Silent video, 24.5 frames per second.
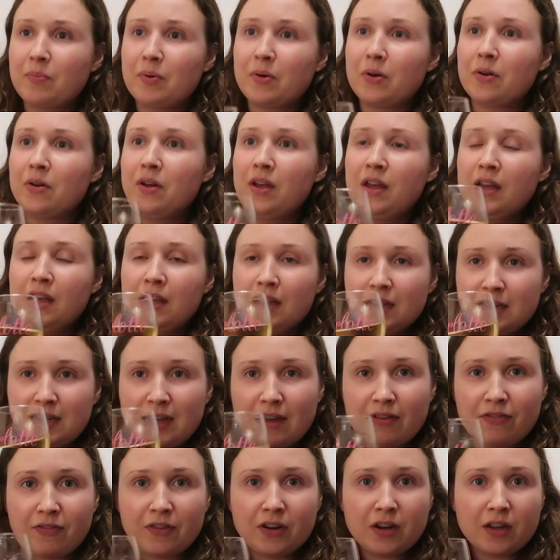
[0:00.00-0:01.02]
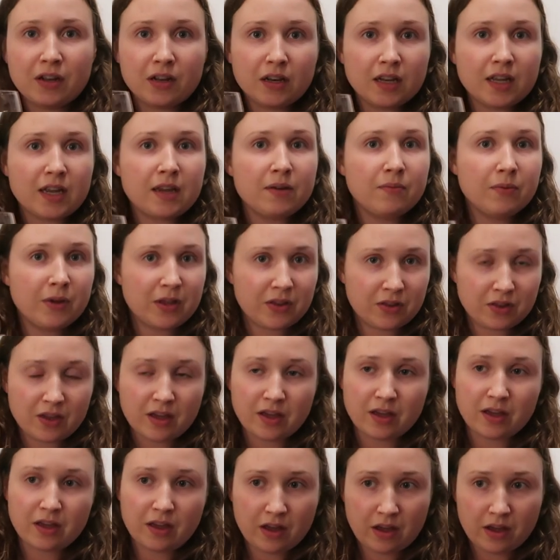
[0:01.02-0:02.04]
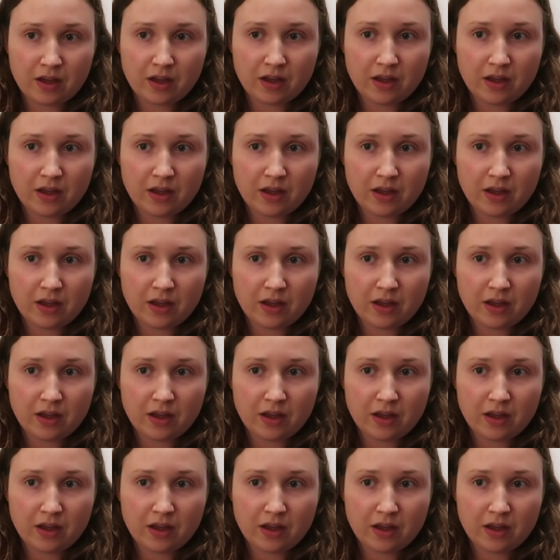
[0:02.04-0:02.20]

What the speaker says: but definitely with a